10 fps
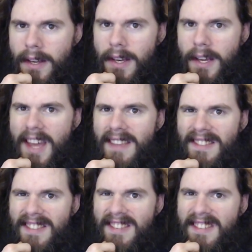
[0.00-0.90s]
It's
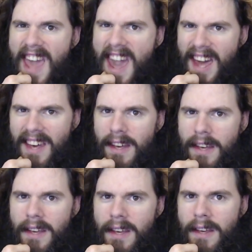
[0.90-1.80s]
sick,
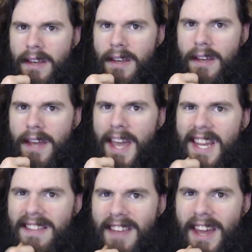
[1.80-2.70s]
and
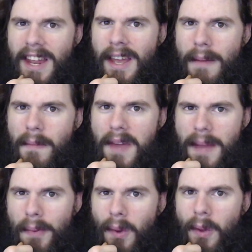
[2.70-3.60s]
it's getting
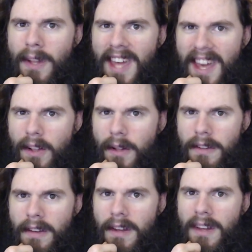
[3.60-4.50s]
people
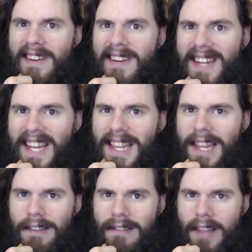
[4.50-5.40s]
killed
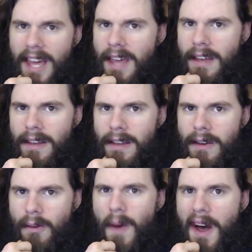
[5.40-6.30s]
needlessly
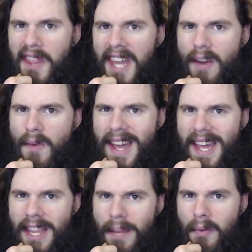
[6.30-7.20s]
while they rake
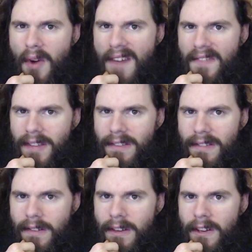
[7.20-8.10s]
in the
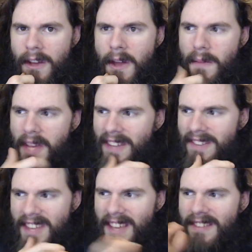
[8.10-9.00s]
profits,
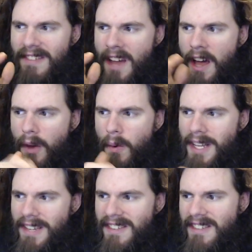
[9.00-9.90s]
because this is not going
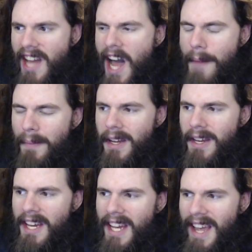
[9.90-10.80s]
to stop.
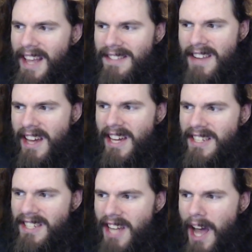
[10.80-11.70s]
It's not going
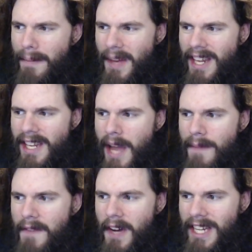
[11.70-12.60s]
to stop anytime
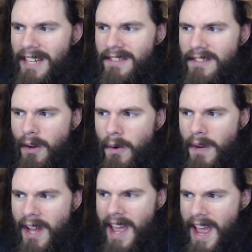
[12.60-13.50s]
fucking
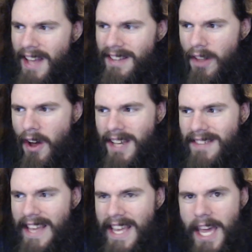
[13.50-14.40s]
soon as long
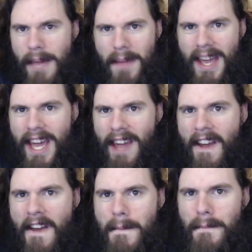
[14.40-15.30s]
as they keep making
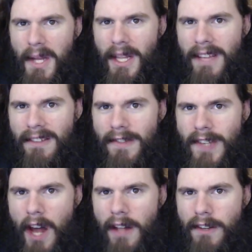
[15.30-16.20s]
billions of
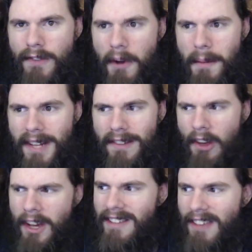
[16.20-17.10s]
dollars from it, as
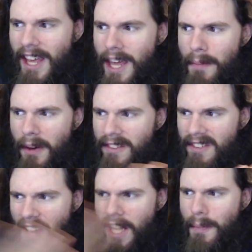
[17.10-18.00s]
long as they keep on
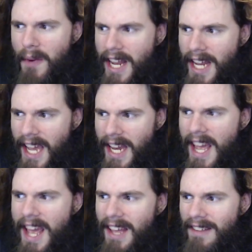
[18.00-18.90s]
celebrating it,
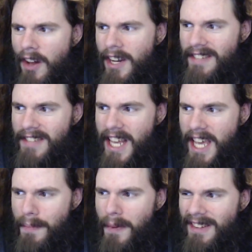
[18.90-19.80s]
as long as they
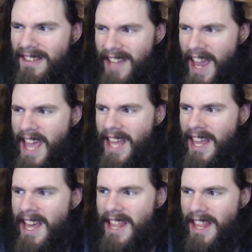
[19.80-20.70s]
keep on saying
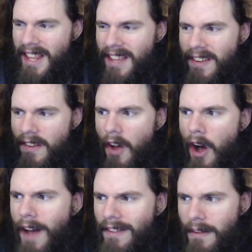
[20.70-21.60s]
that this is
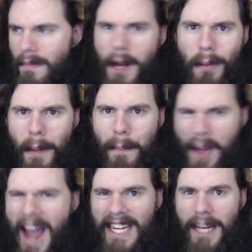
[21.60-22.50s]
awesome, that we're
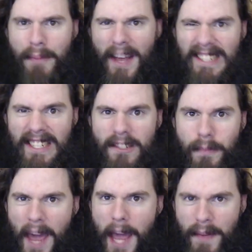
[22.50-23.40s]
back in business,
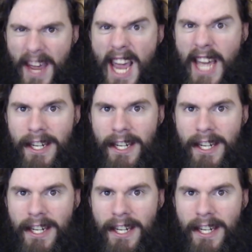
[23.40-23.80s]
baby!